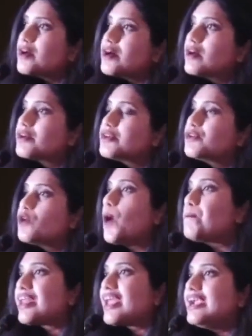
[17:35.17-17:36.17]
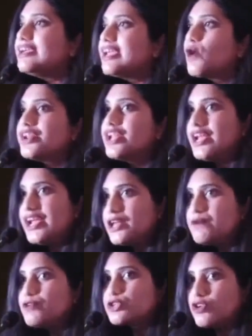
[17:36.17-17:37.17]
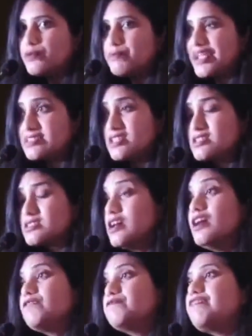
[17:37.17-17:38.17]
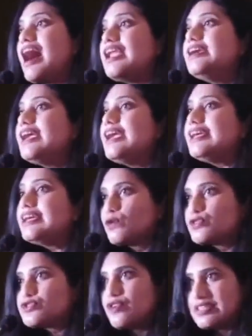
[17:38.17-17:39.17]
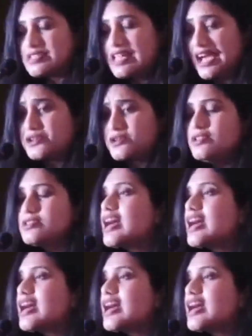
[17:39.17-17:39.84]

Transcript: operating on an individual basis, validating those transactions.